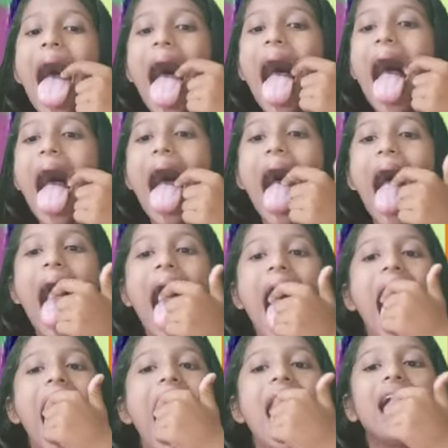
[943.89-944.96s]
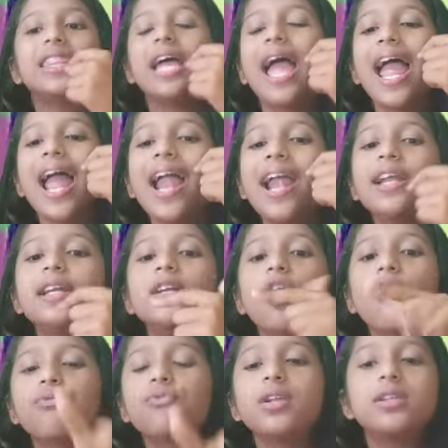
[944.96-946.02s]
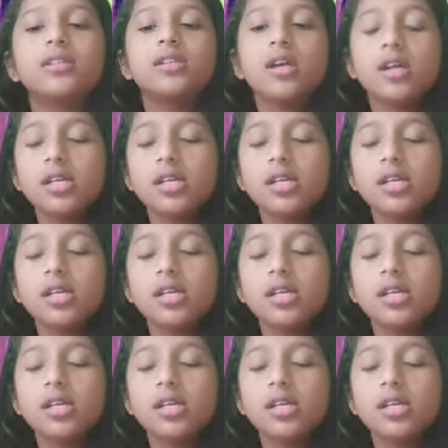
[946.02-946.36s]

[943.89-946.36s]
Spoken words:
At the end of the,